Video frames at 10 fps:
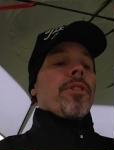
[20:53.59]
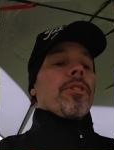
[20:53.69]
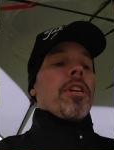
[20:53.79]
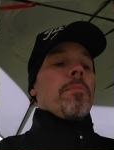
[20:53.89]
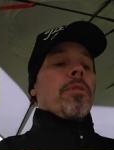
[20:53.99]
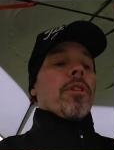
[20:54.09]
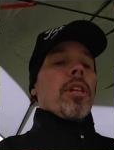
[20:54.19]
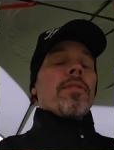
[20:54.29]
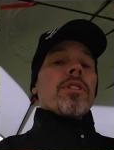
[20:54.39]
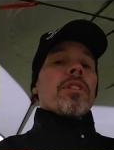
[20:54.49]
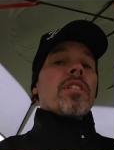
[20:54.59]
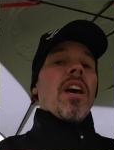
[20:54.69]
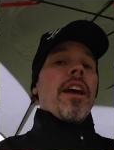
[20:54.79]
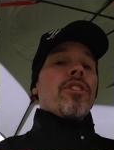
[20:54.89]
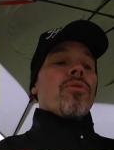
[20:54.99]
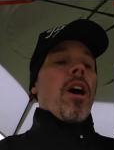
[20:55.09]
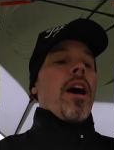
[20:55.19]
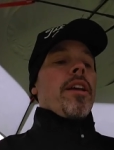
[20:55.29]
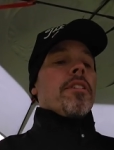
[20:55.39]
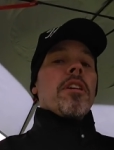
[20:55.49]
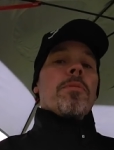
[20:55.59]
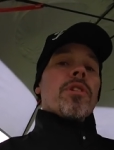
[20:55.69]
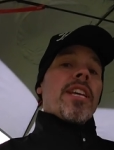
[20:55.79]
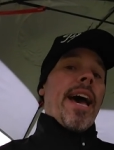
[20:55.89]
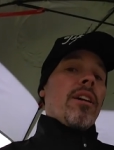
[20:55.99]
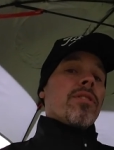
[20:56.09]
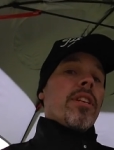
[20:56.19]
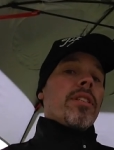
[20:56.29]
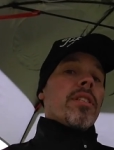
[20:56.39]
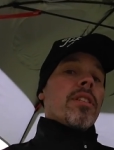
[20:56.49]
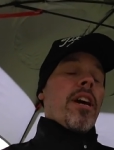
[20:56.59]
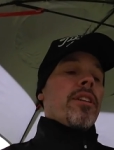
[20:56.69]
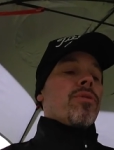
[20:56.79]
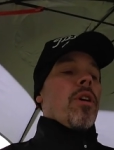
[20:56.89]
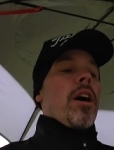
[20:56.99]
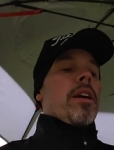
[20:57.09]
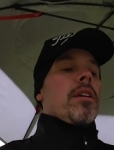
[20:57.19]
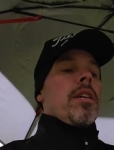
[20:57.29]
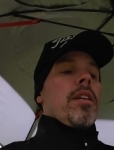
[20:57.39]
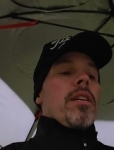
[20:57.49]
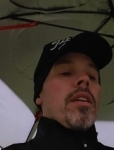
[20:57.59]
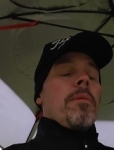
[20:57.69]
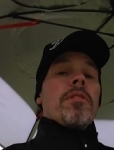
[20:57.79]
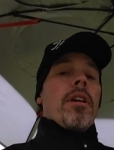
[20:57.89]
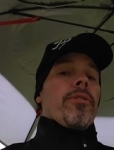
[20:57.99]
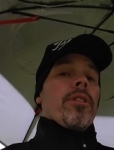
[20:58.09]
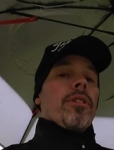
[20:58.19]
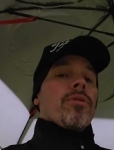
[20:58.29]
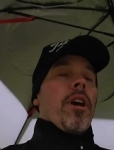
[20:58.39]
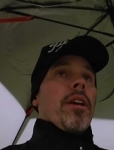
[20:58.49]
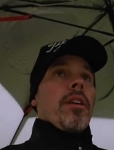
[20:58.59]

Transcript: It'll keep your gloves inside dry. It'll keep your towels that are inside dry. It keeps everything dry.